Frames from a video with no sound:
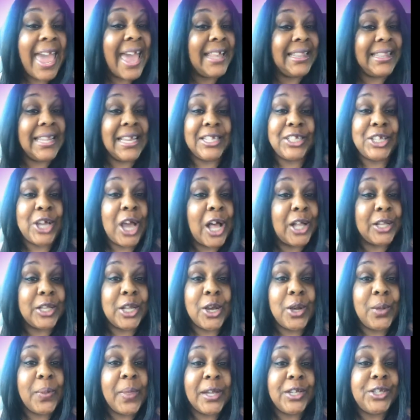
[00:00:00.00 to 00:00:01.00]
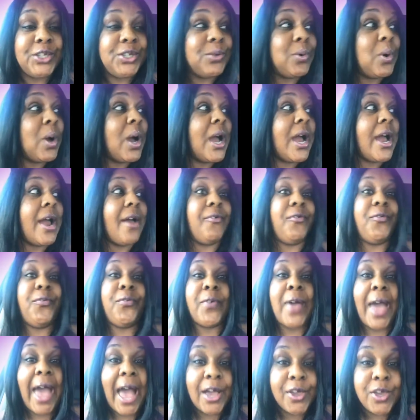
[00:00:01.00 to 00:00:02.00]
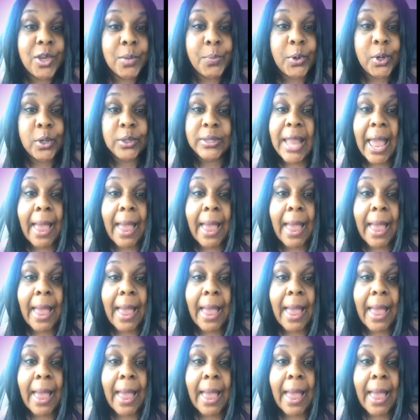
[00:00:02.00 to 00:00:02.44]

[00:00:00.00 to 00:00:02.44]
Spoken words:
and let y'all know that you are valuable,